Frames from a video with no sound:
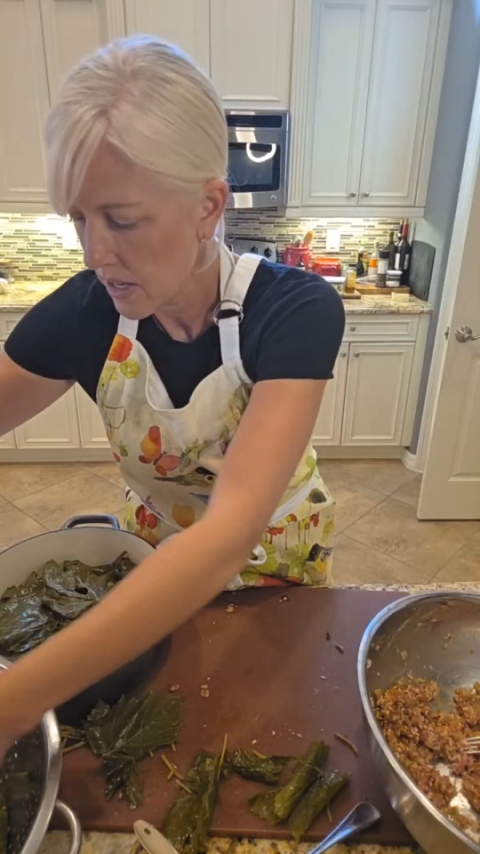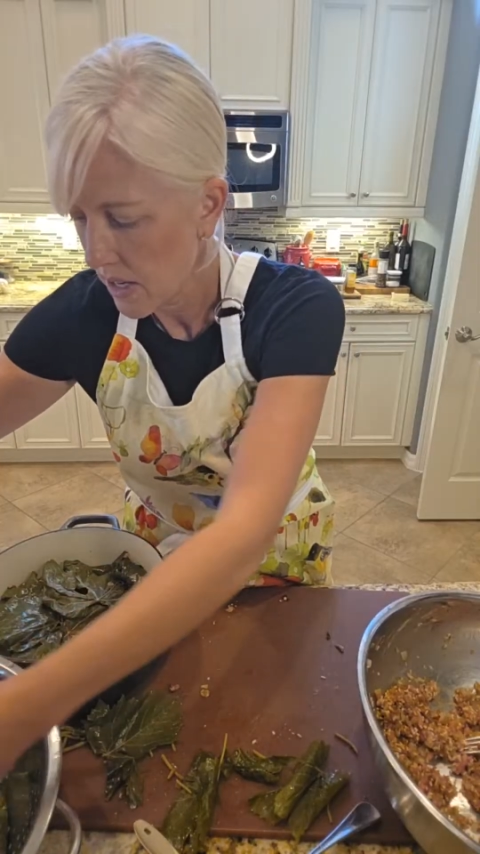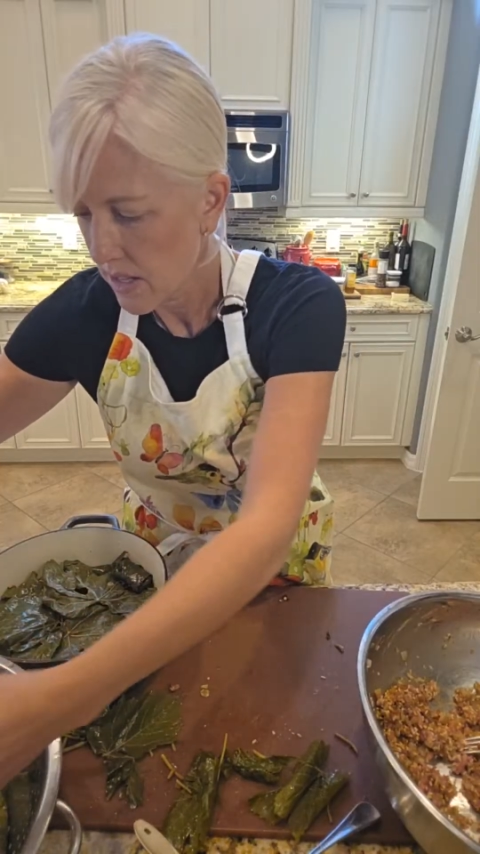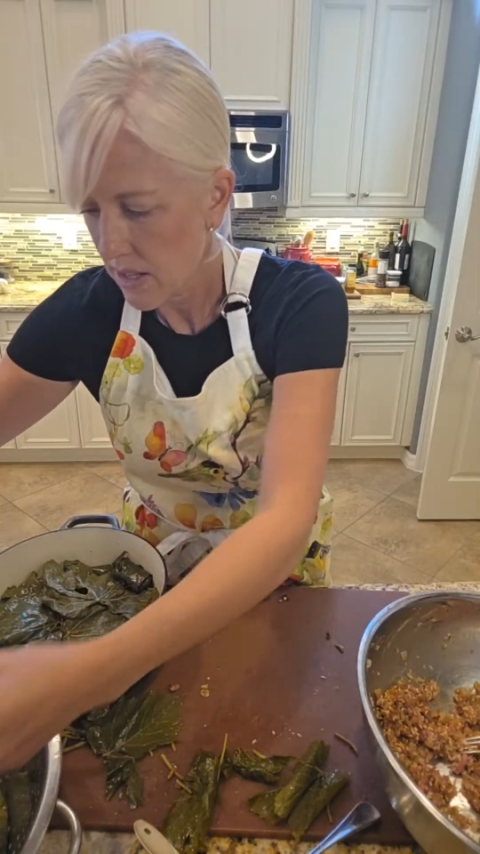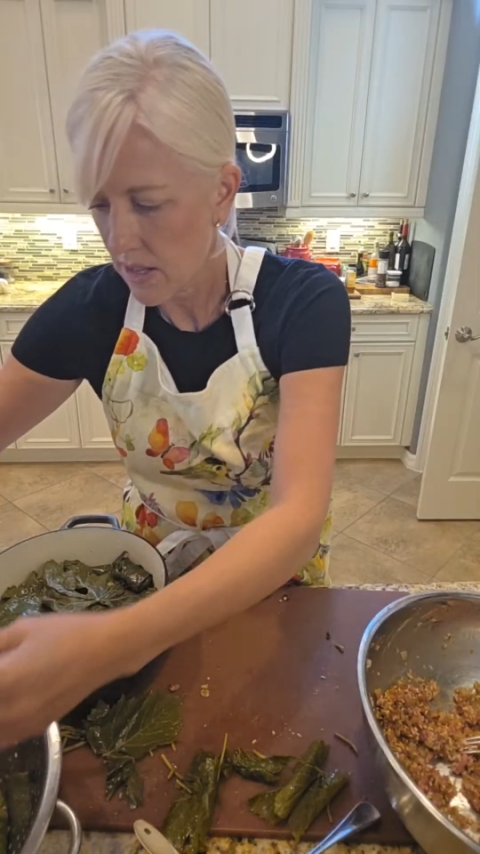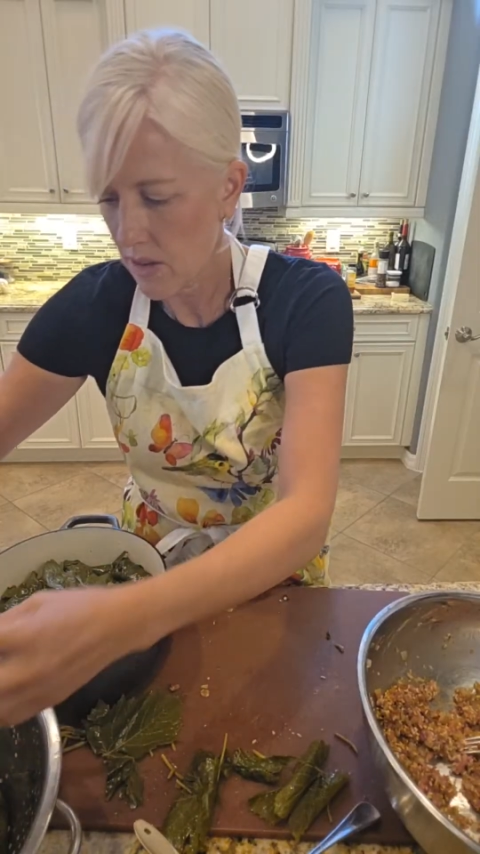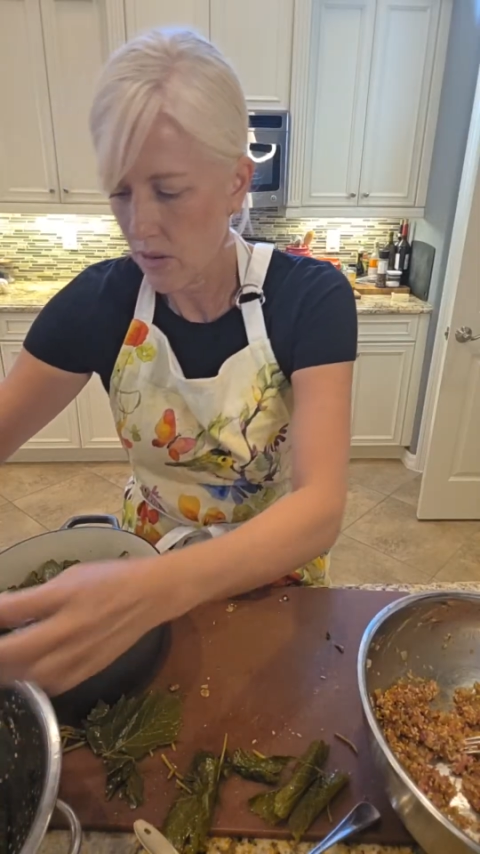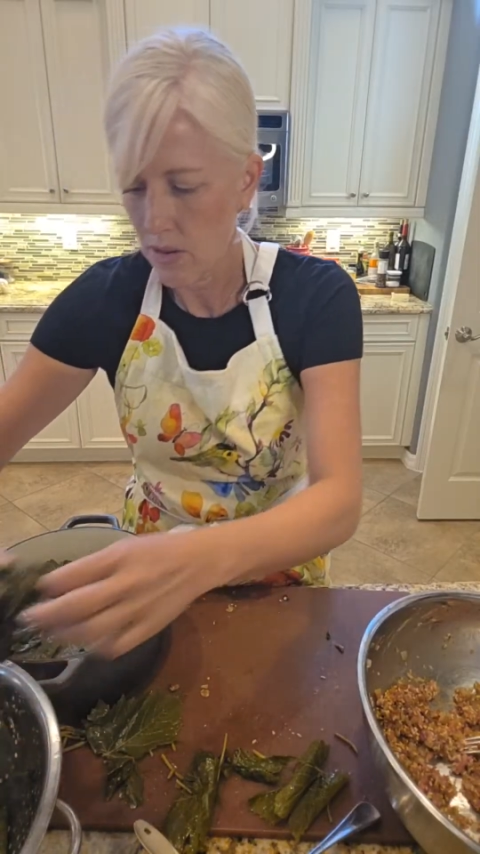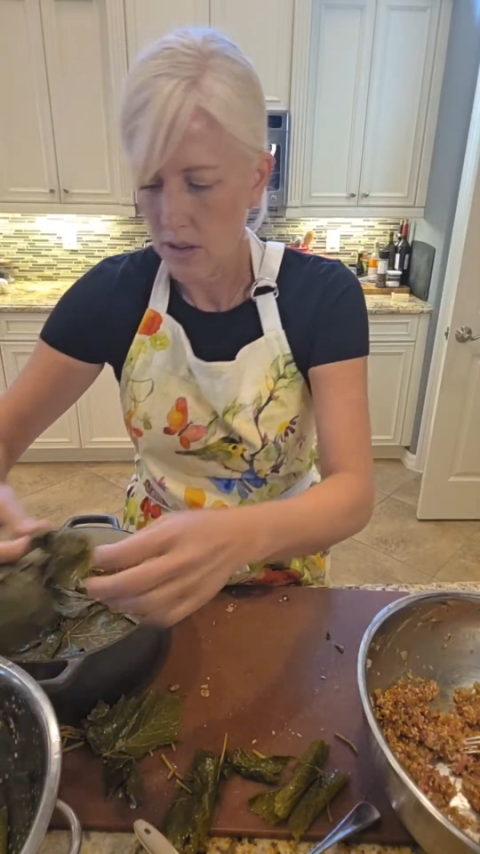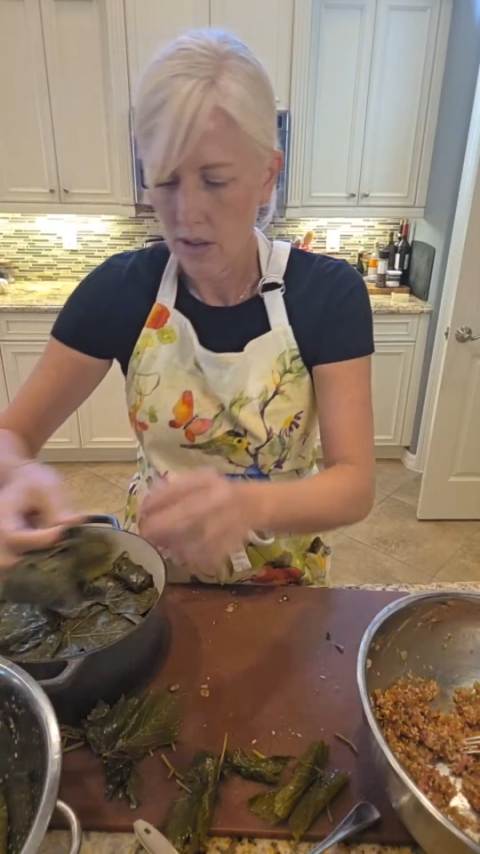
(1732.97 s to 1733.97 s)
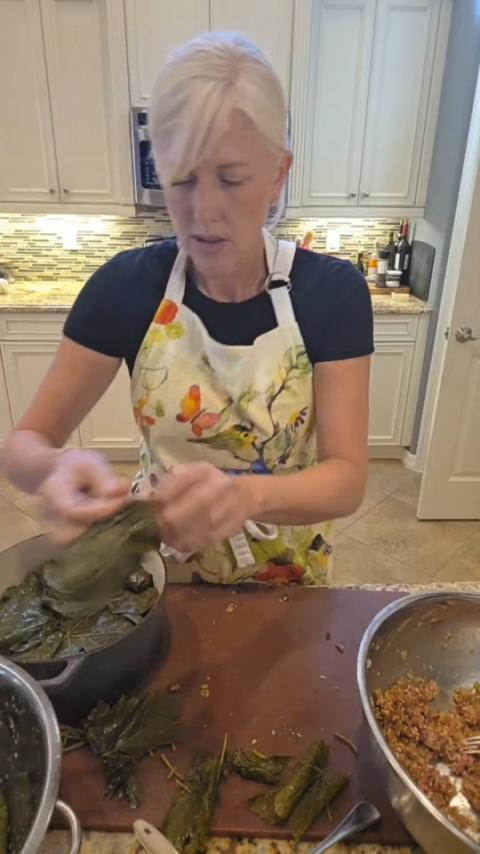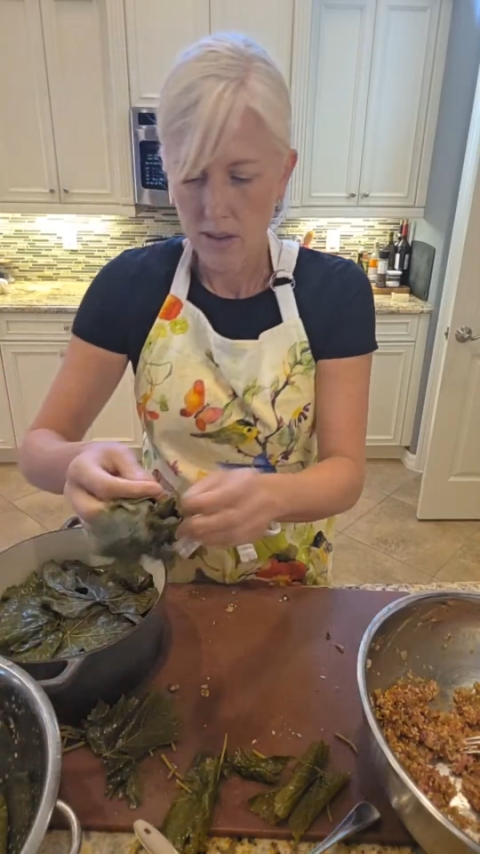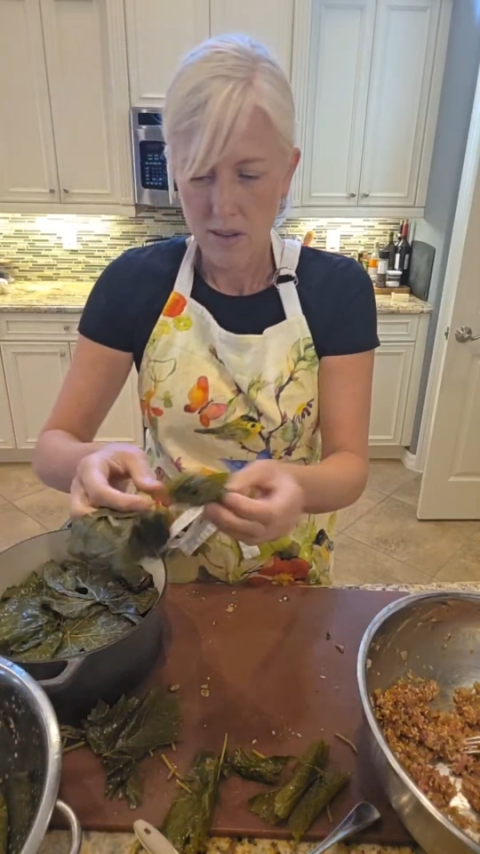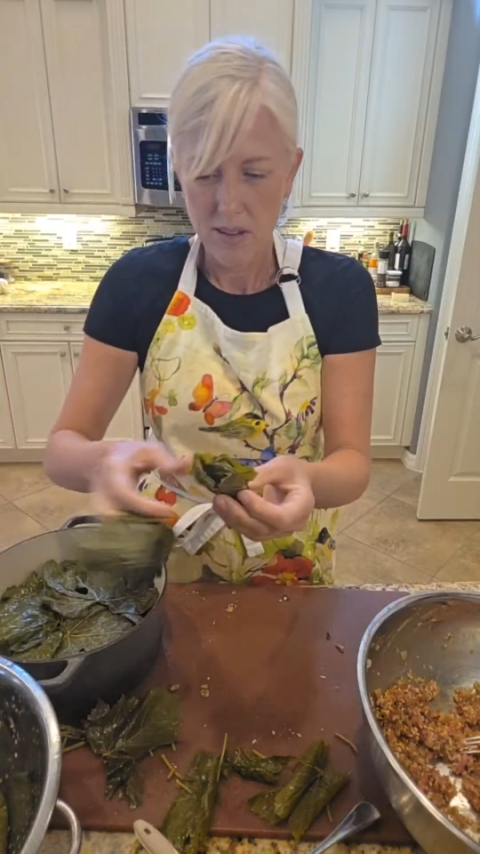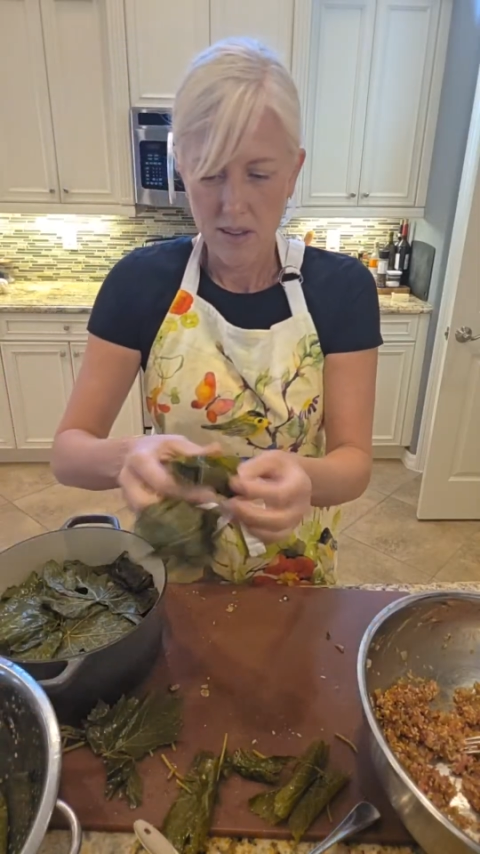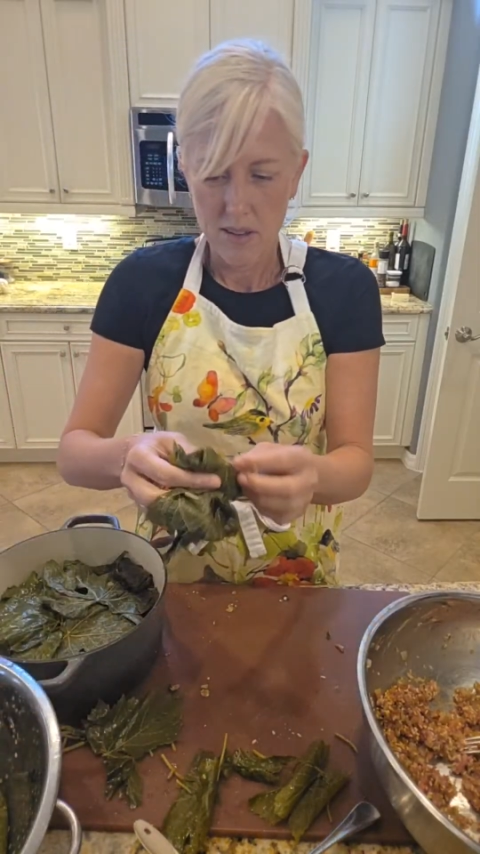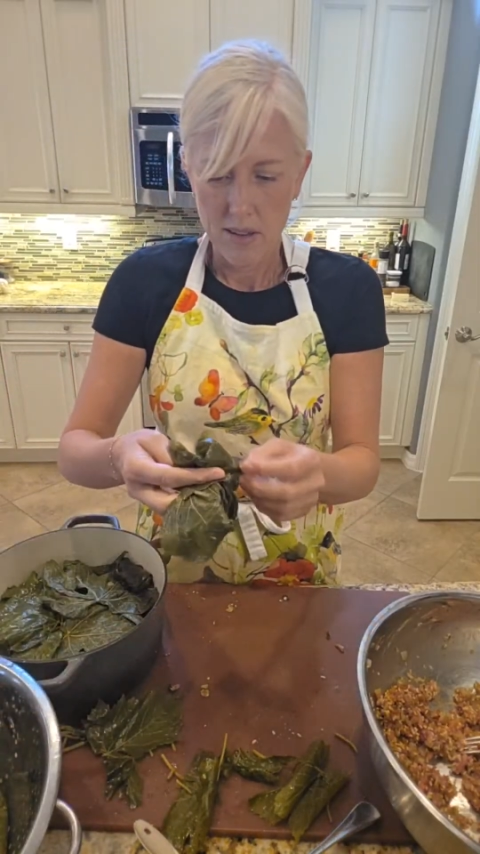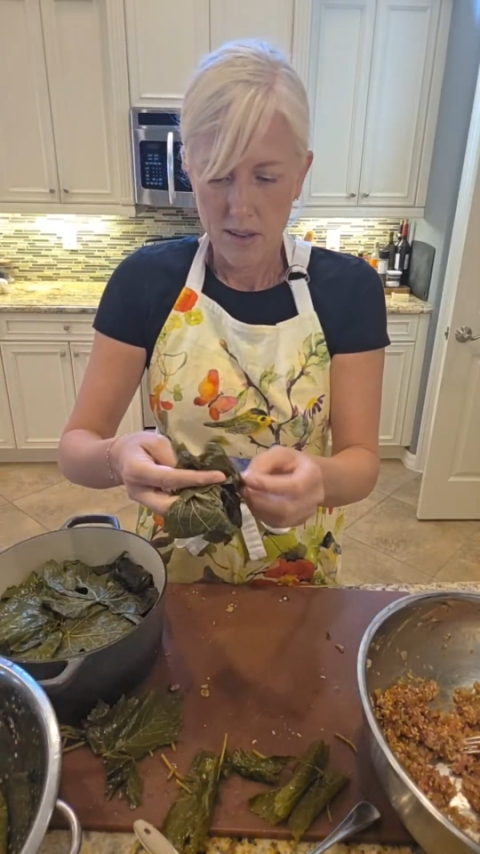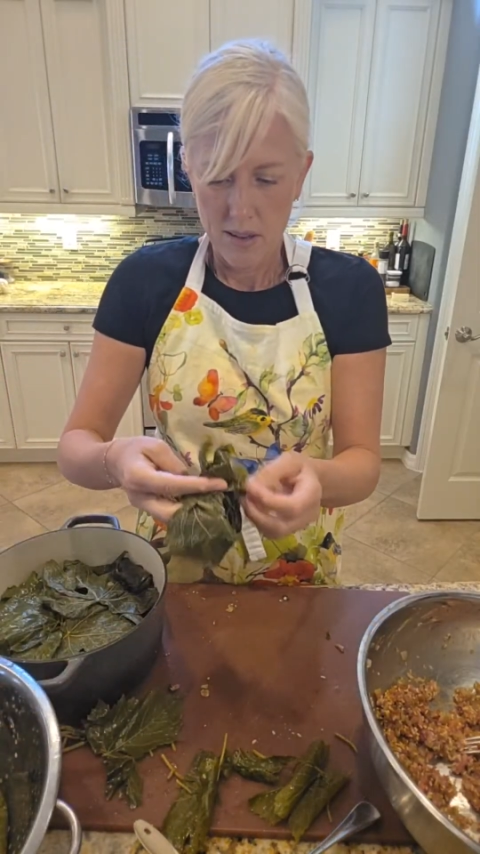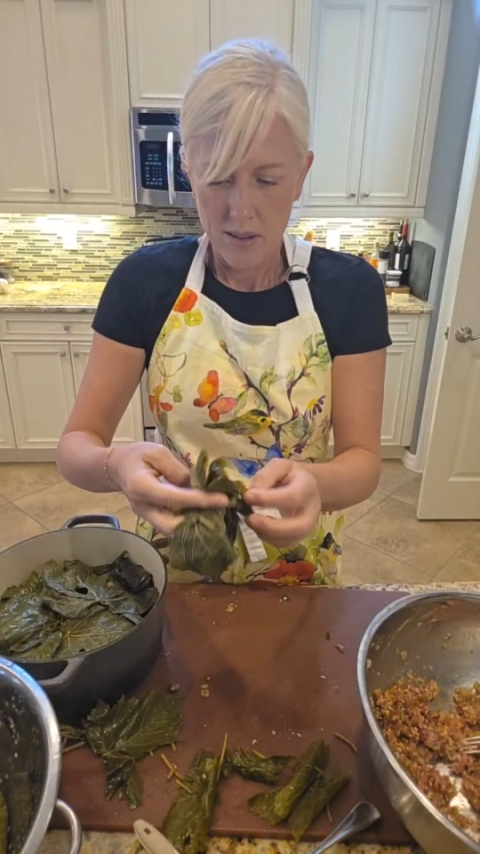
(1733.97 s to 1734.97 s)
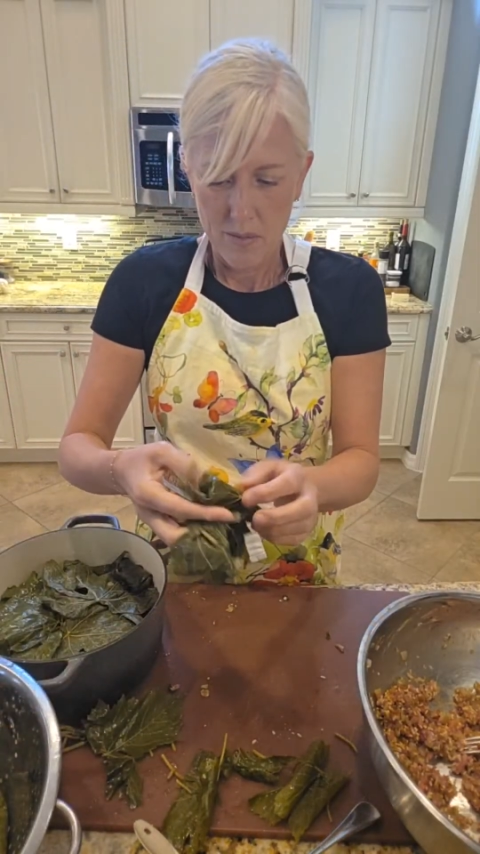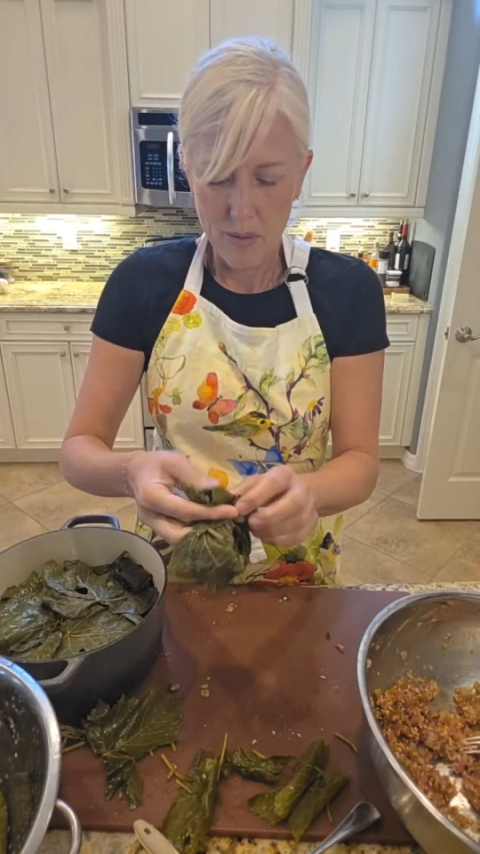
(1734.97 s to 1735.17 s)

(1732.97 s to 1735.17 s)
So, but